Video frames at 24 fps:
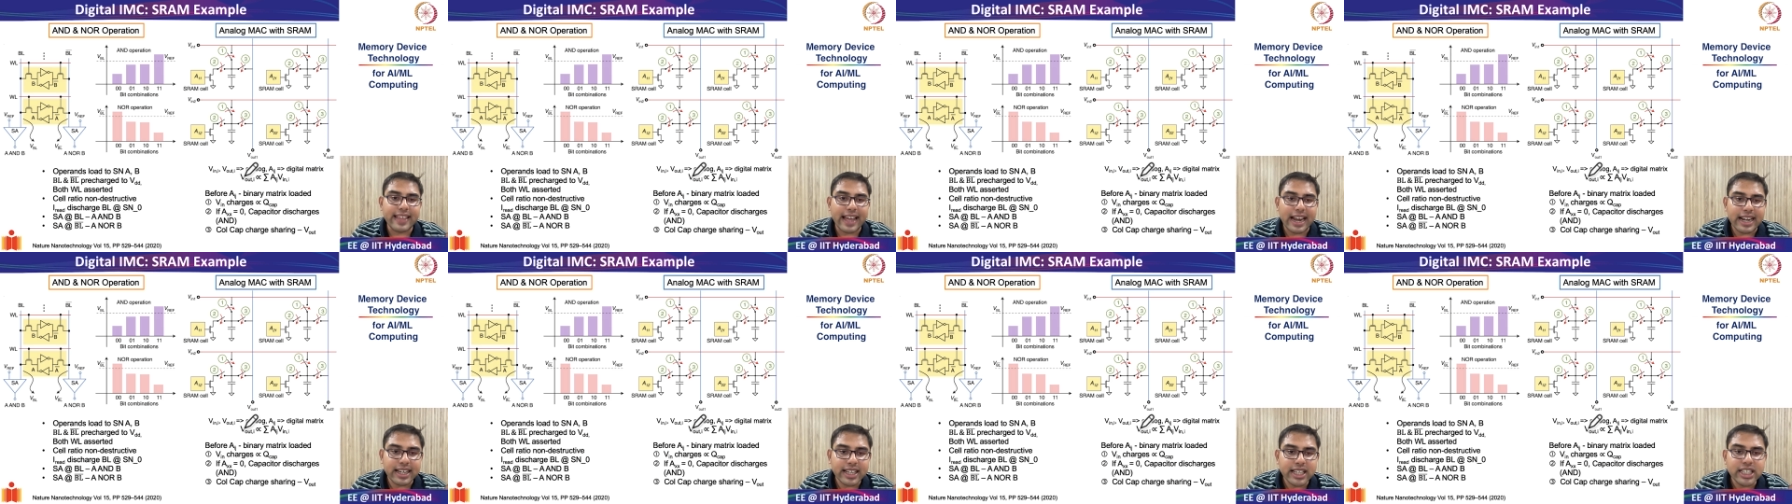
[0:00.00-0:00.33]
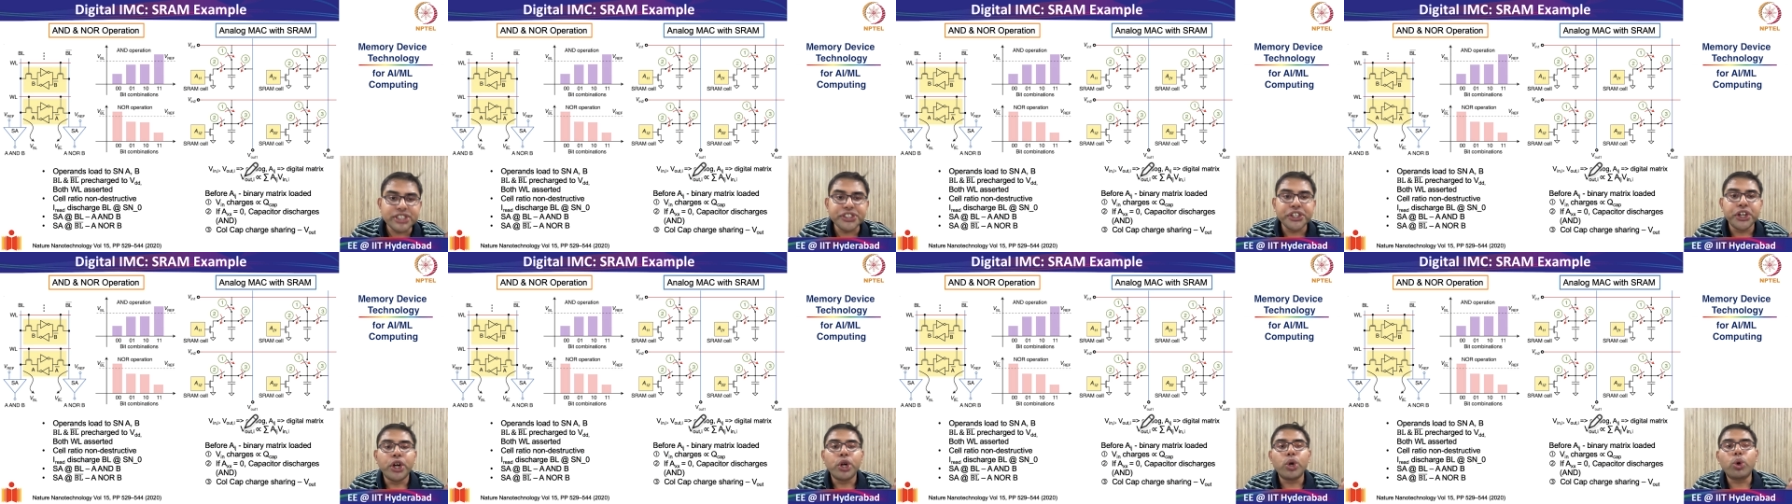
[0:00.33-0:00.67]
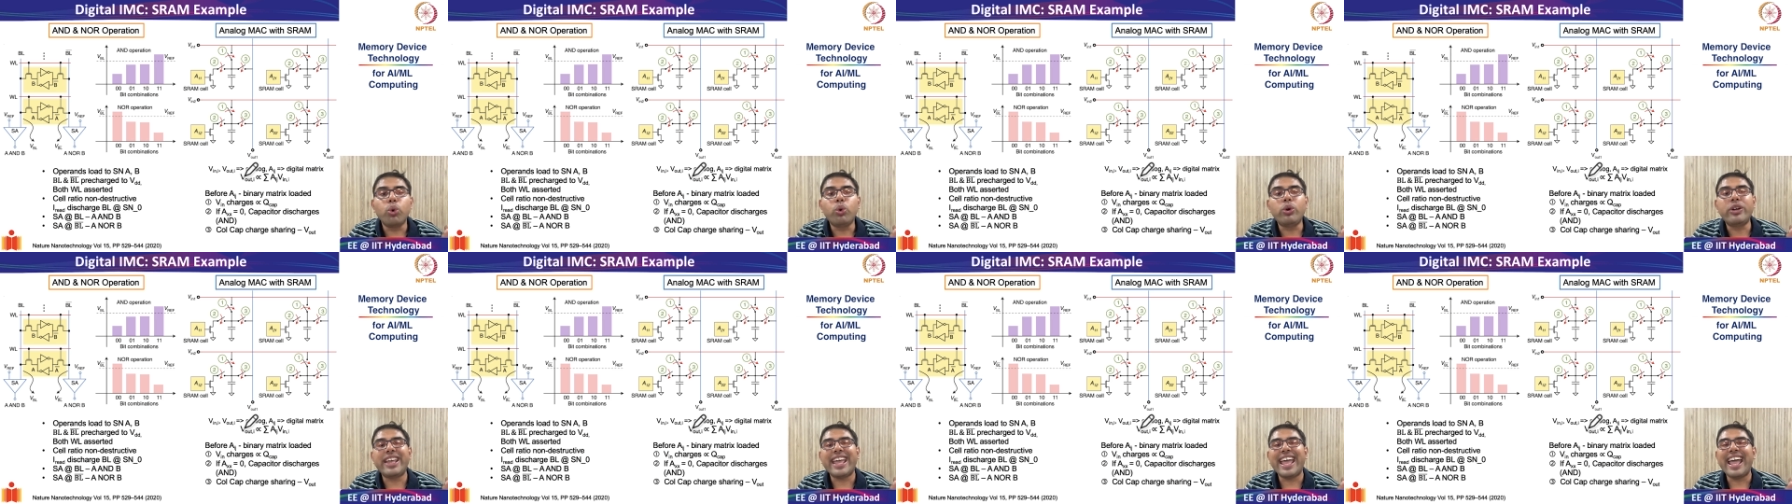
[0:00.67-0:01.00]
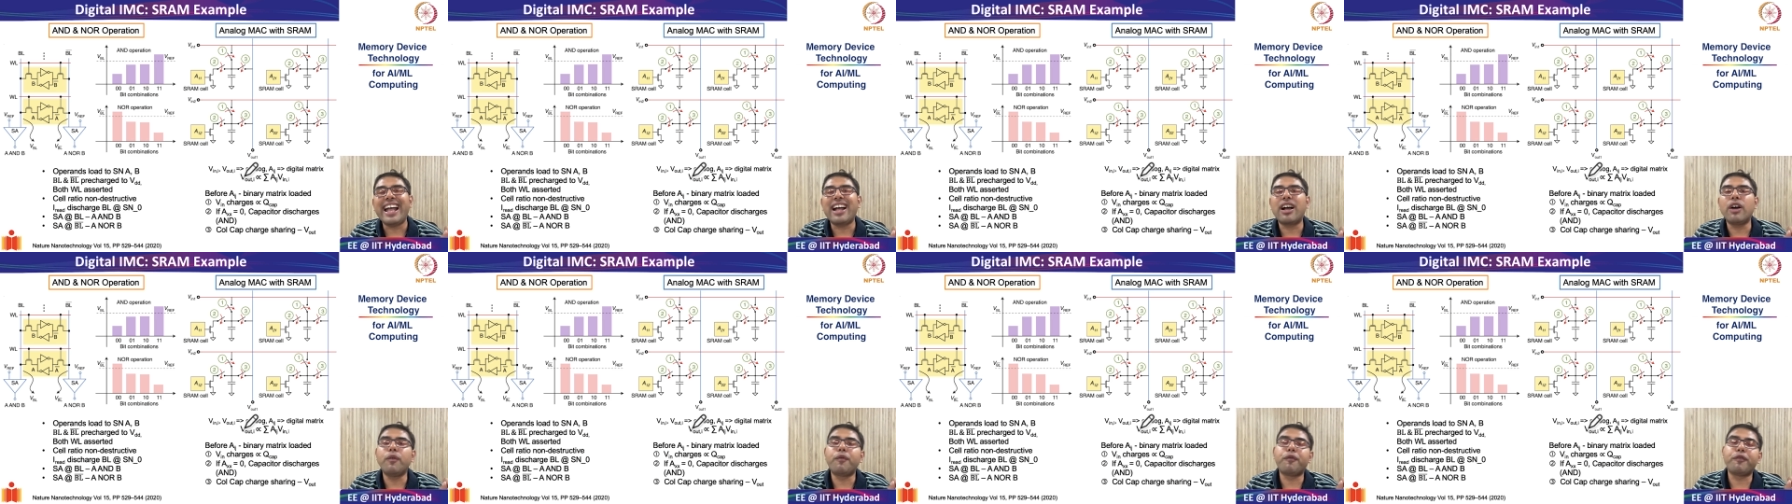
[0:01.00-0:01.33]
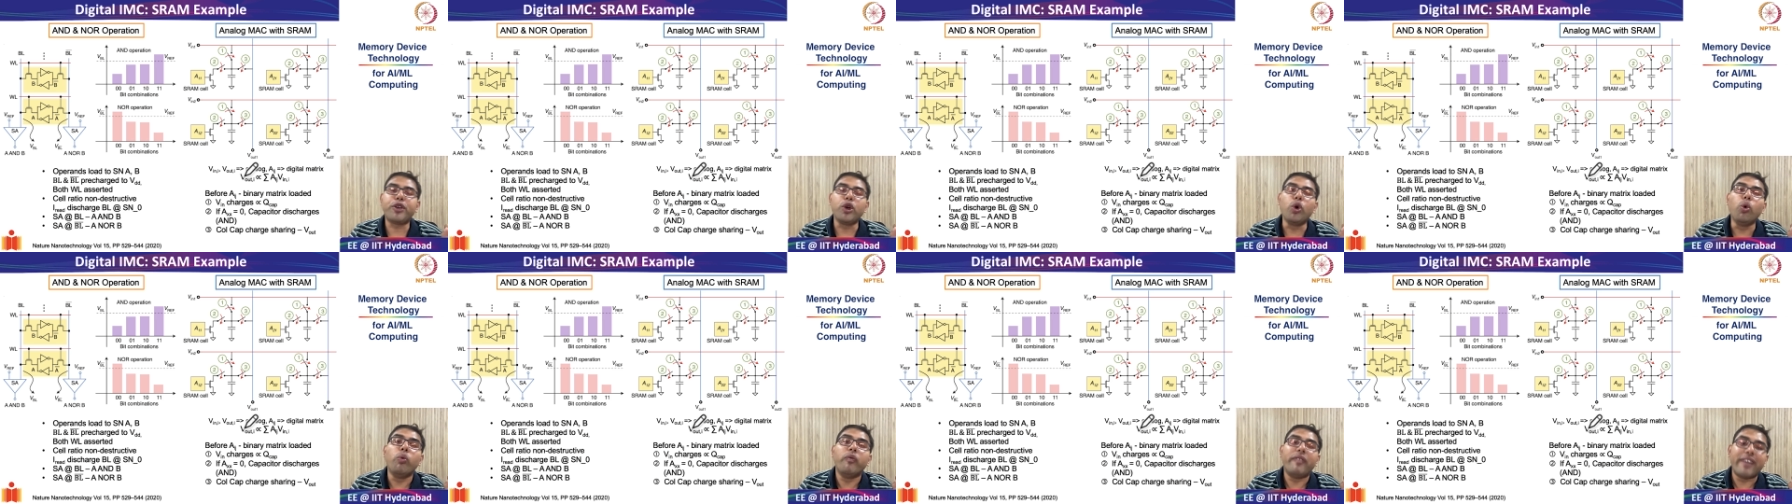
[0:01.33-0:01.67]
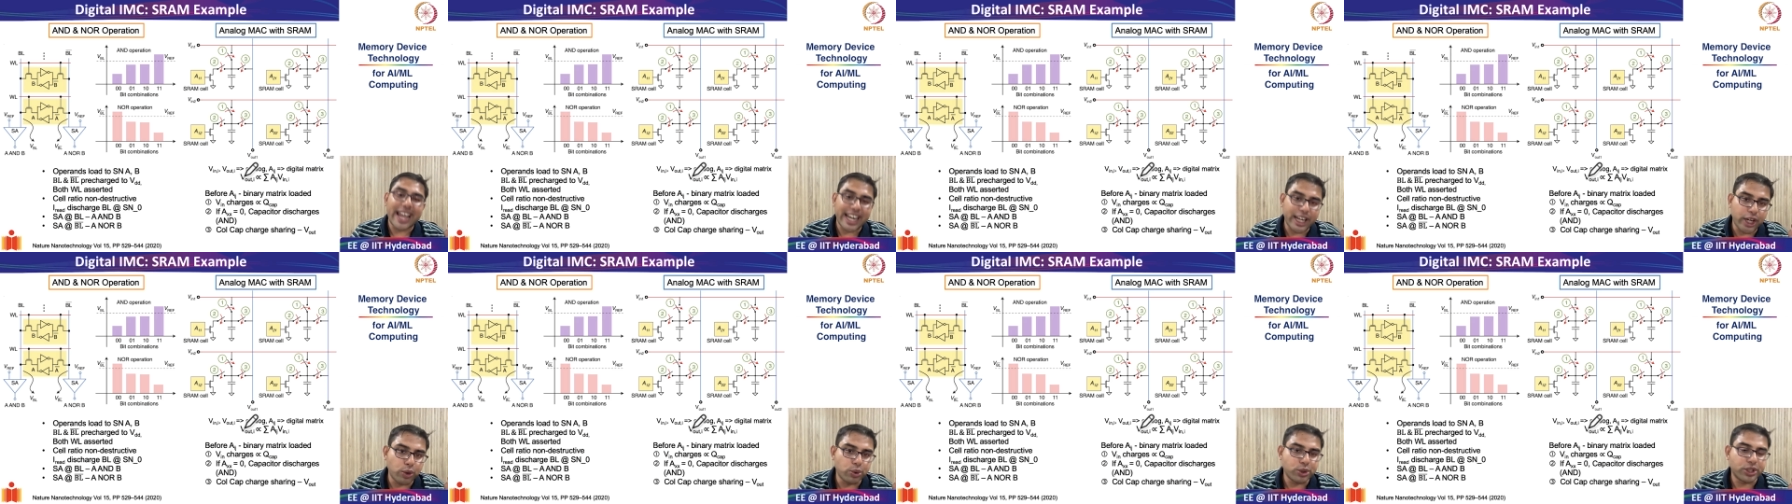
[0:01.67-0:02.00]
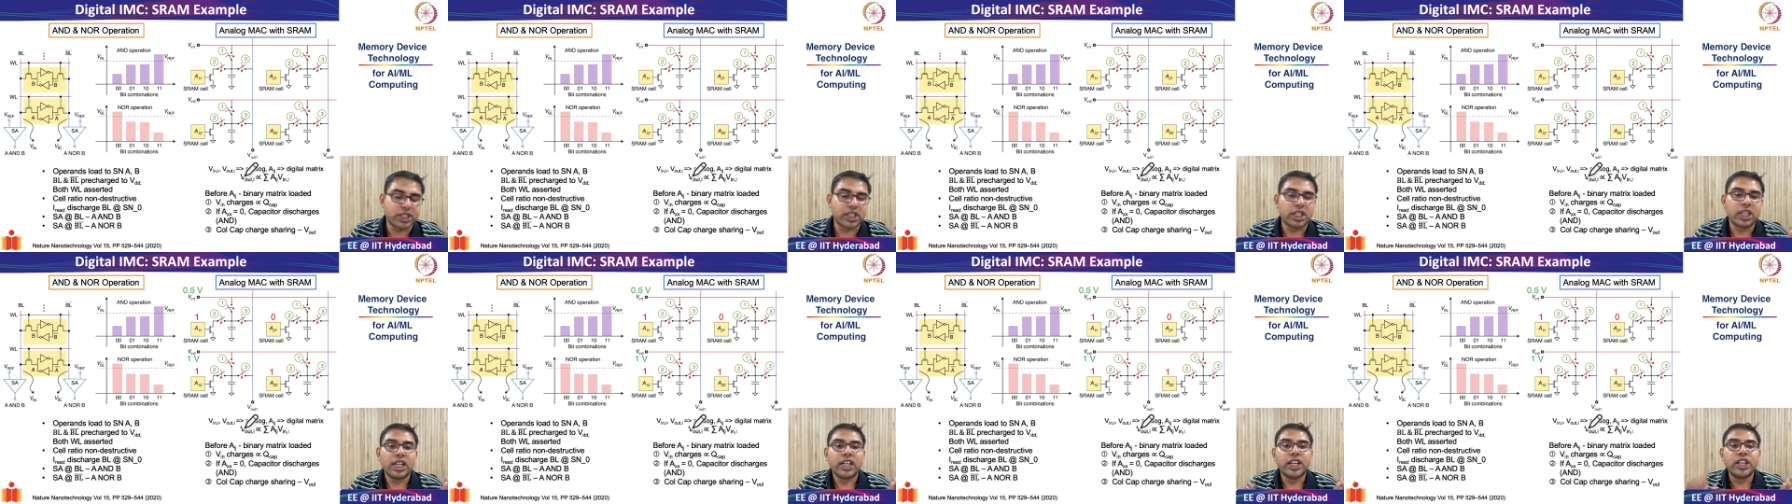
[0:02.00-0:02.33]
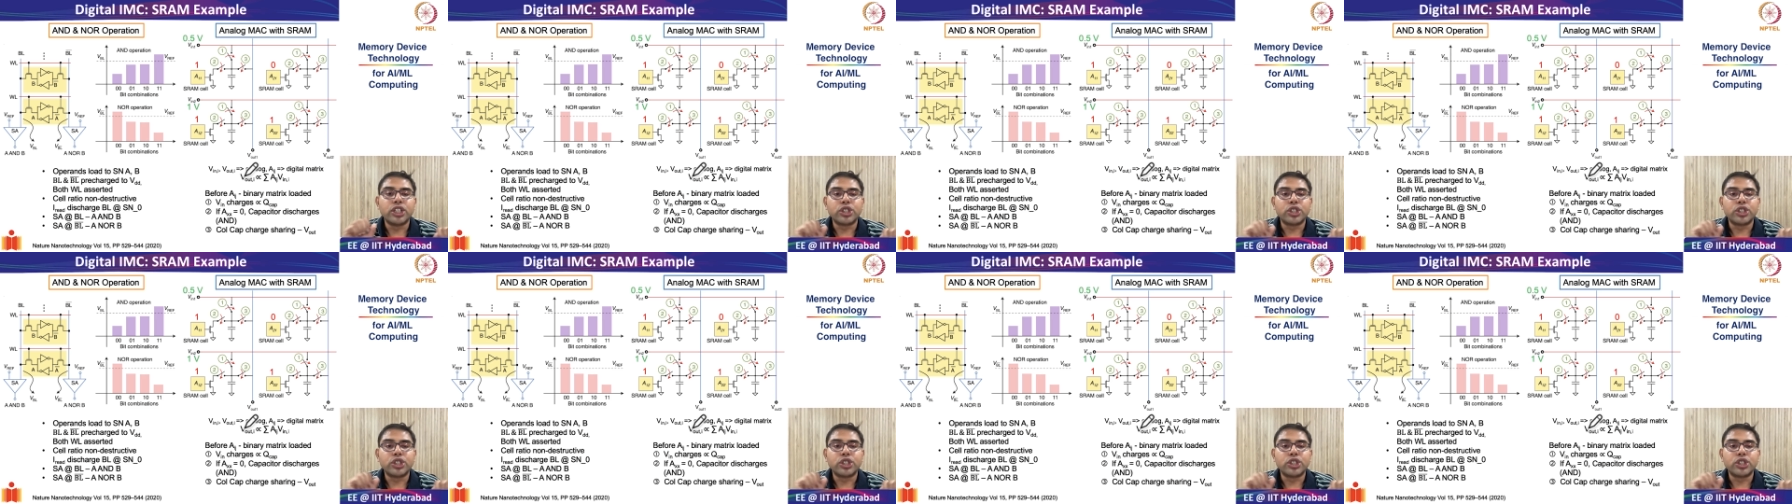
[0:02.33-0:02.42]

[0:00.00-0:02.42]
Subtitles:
that is to take a few values.